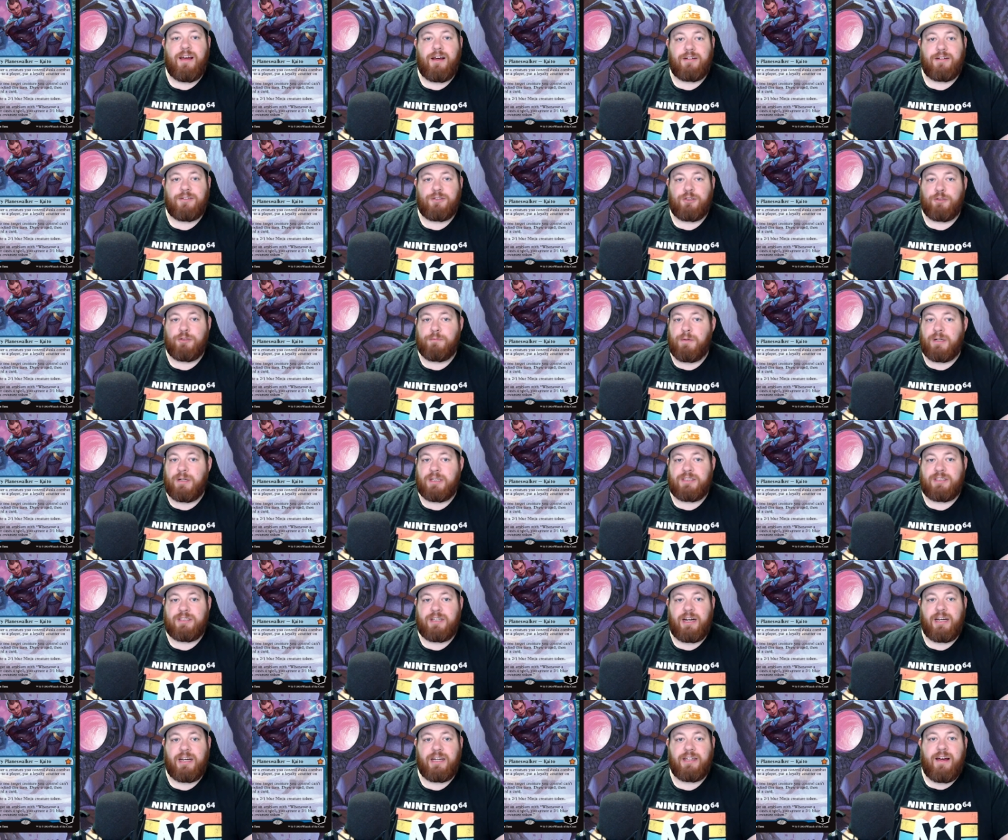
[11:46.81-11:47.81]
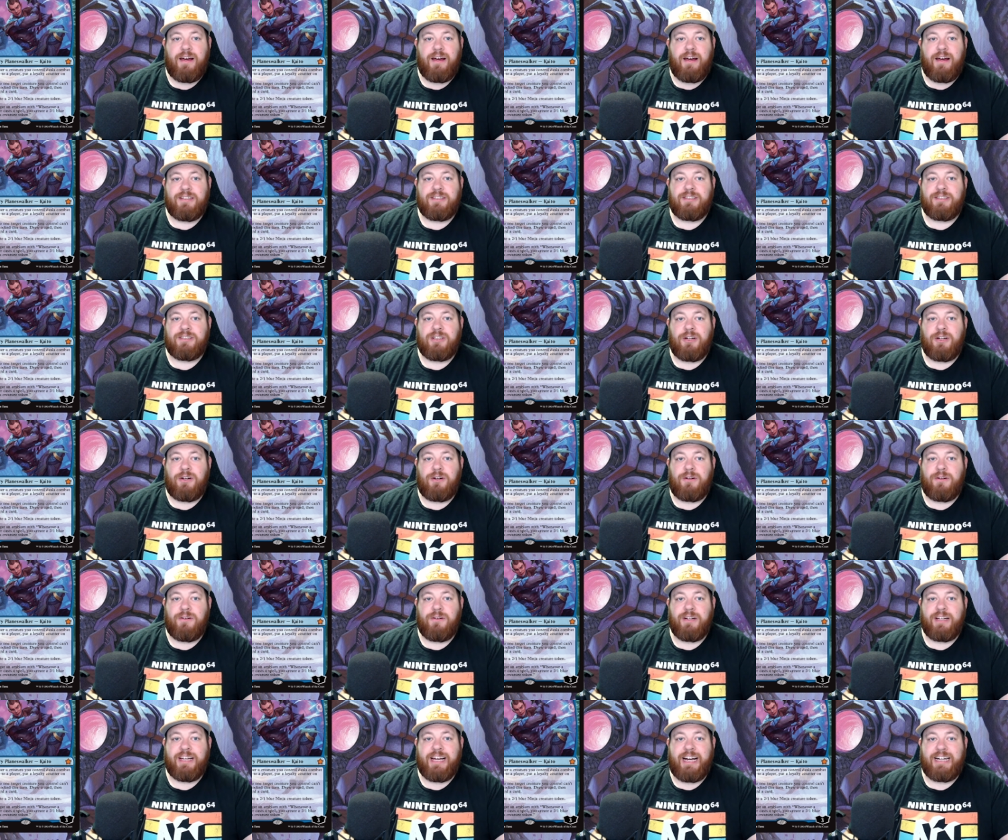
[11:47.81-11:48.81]
Super exciting. This is
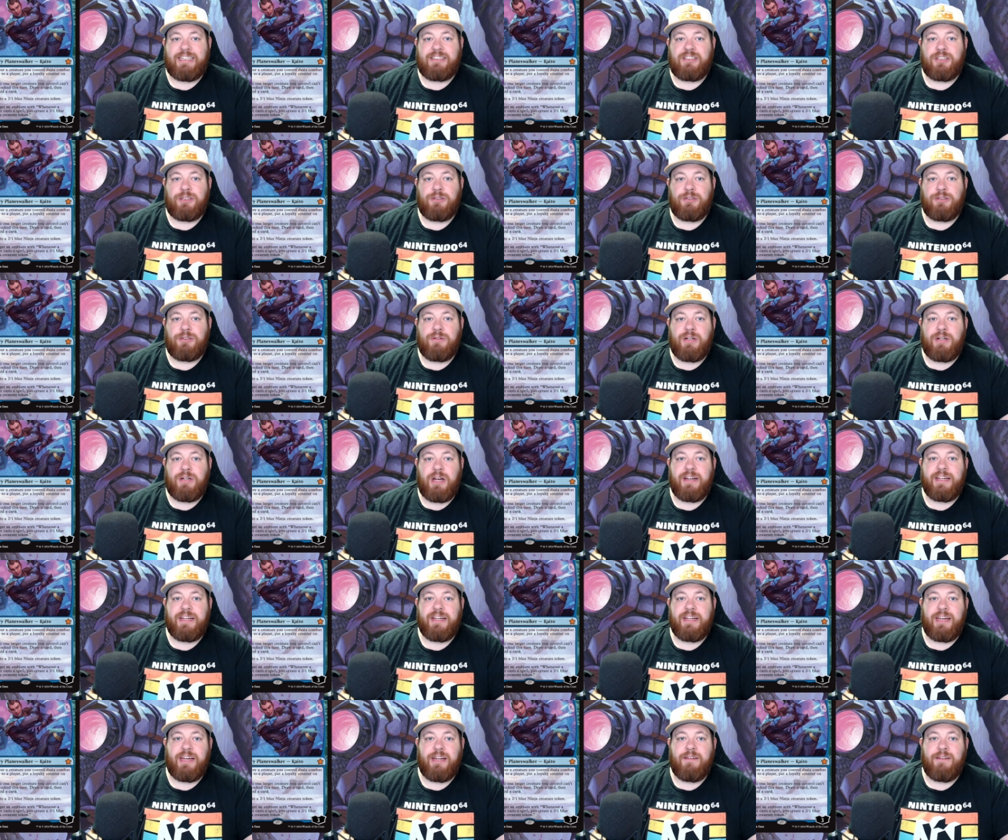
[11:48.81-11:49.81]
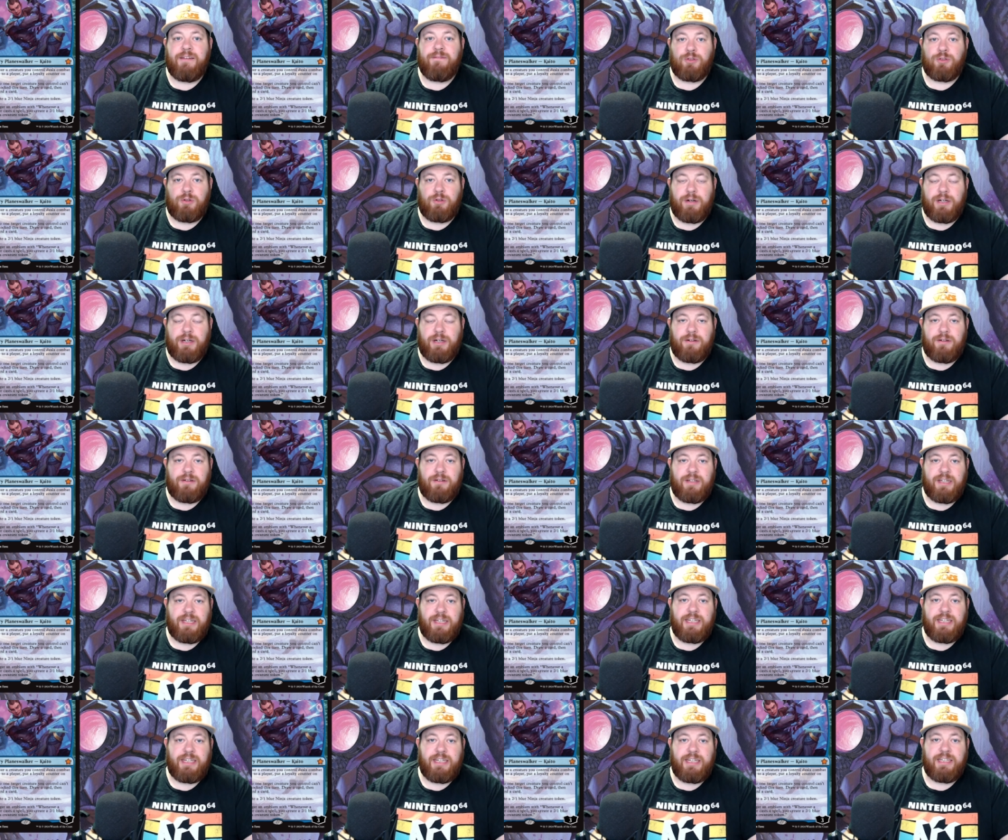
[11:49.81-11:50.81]
called Kaito Cunning Infiltrator.
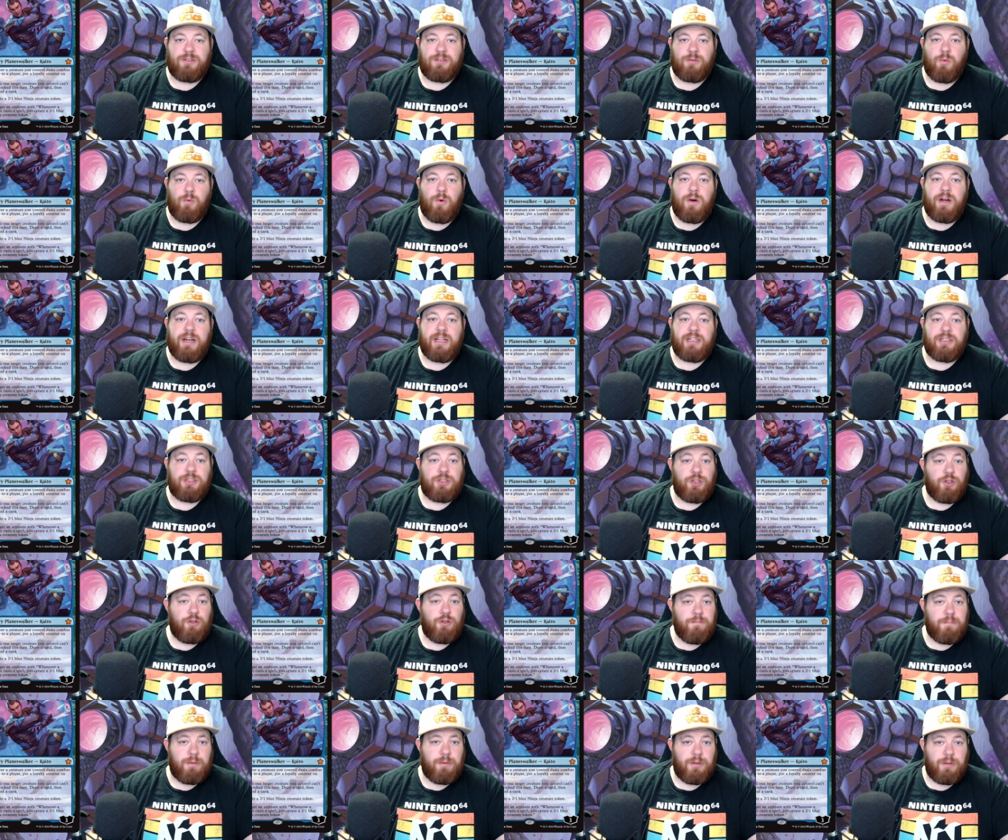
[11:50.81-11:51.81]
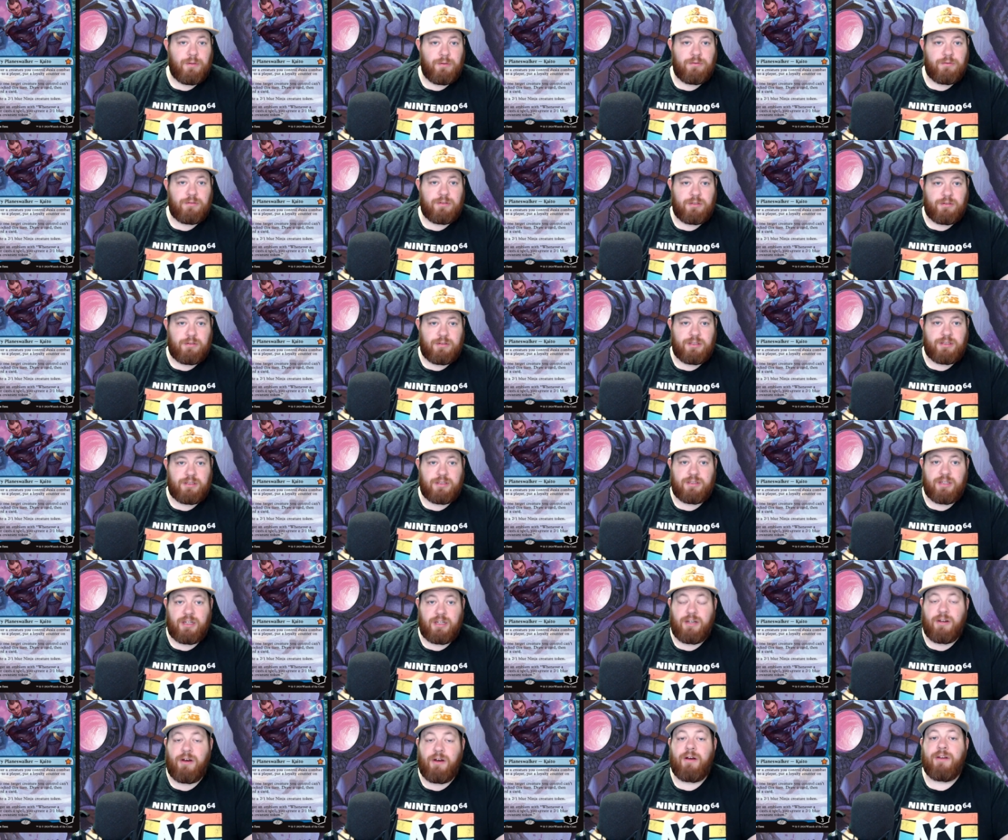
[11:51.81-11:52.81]
He is 1 and 2 blue, so this is a
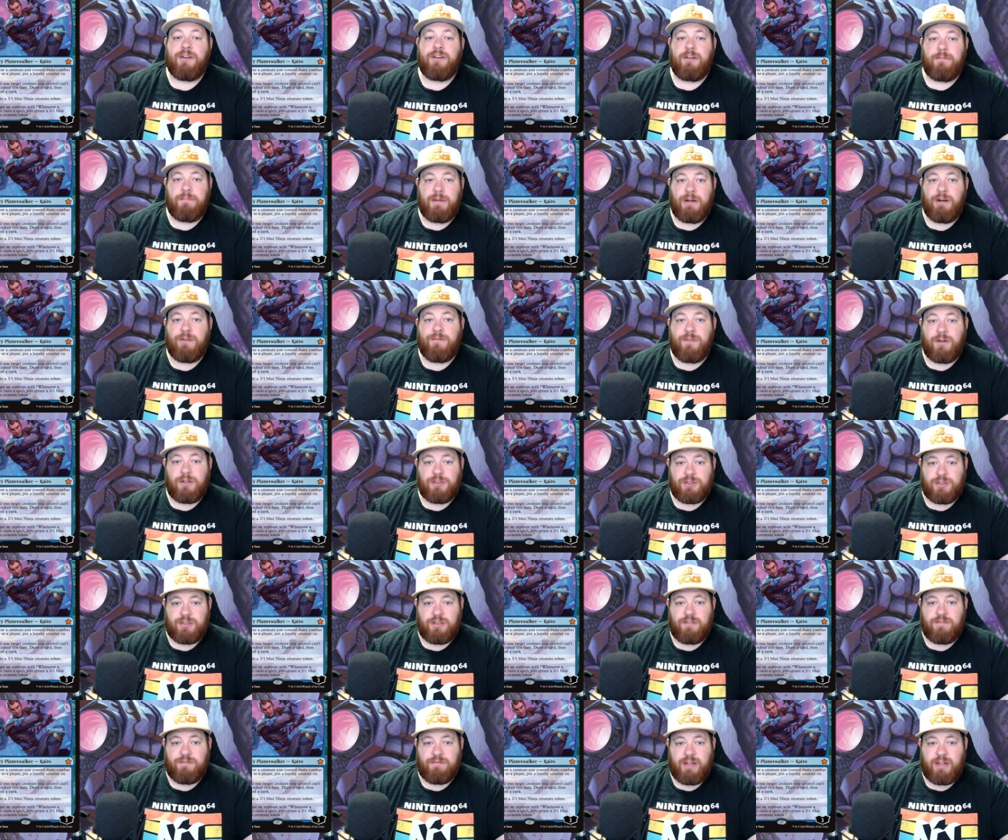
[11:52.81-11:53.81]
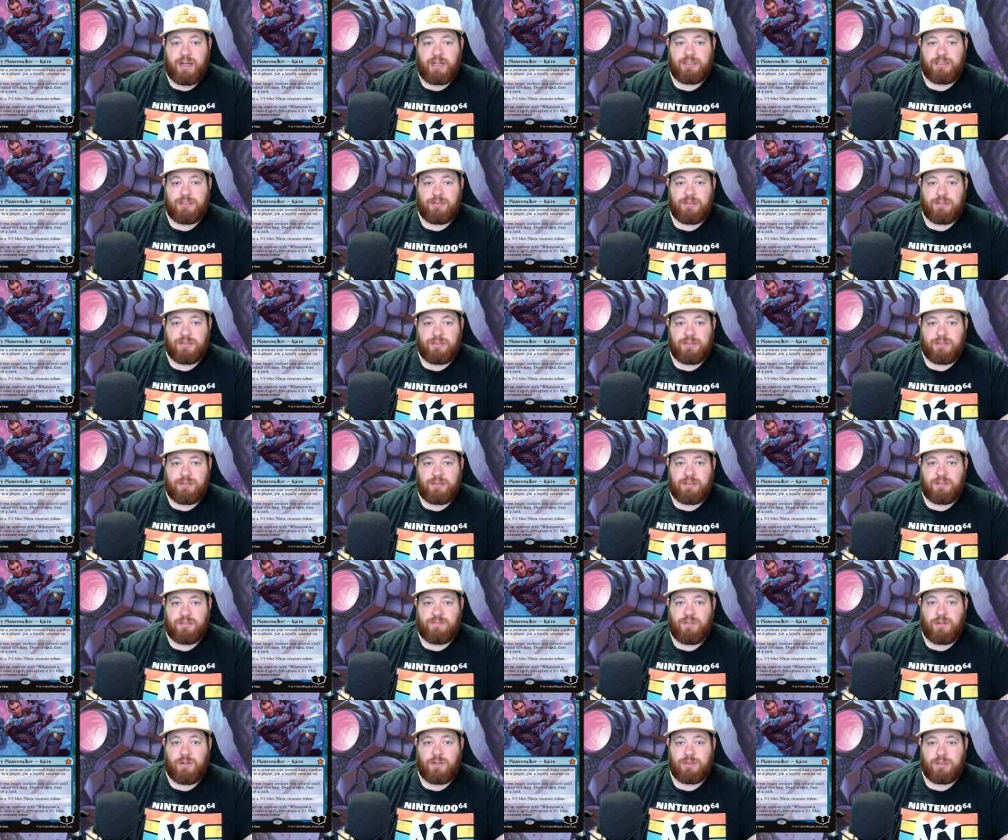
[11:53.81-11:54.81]
non-Dimir version of Kaito. This is his
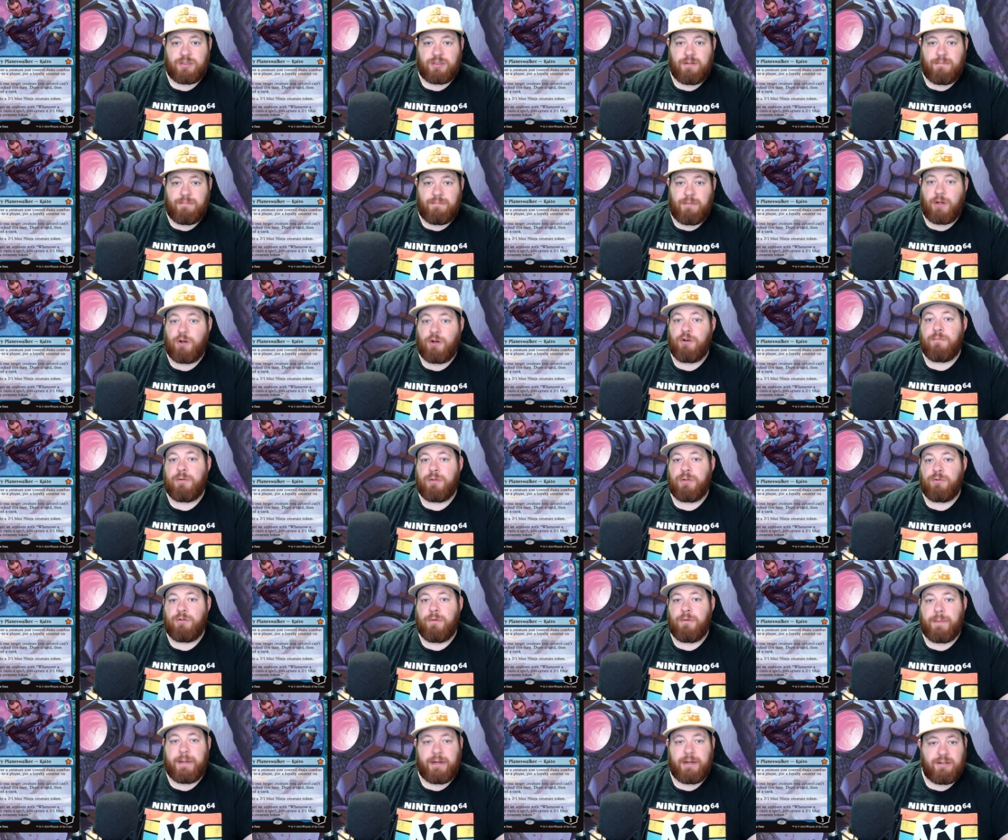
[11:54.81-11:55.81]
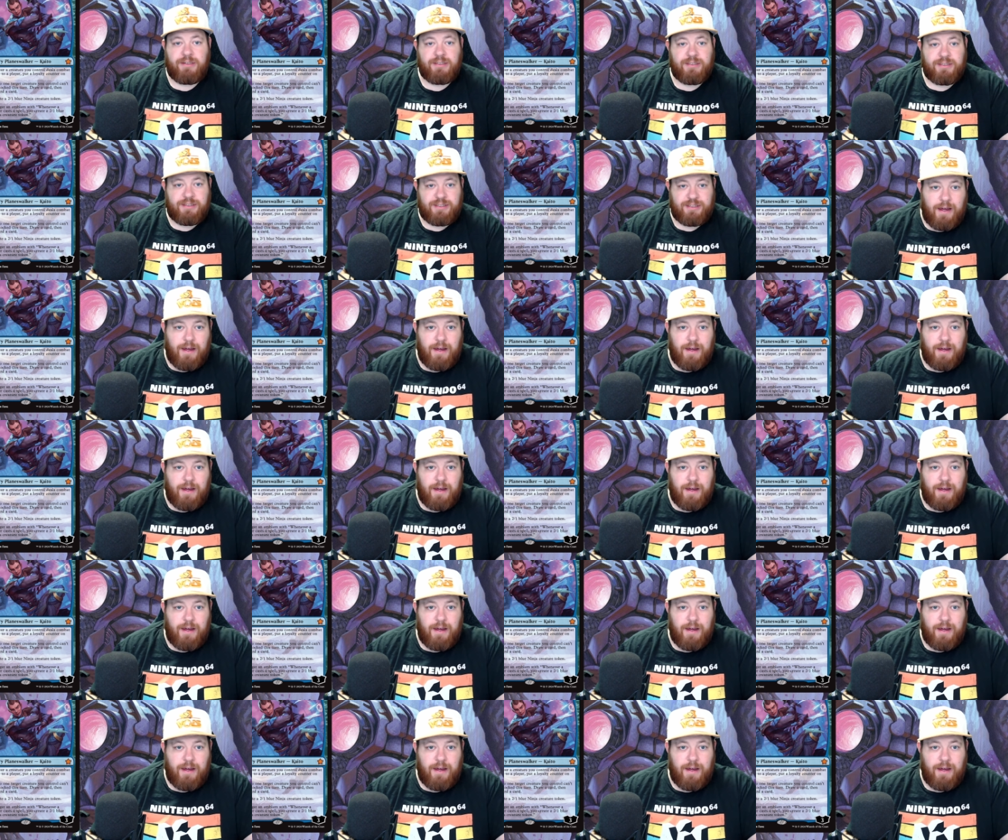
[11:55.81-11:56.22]
first mono blue appearance.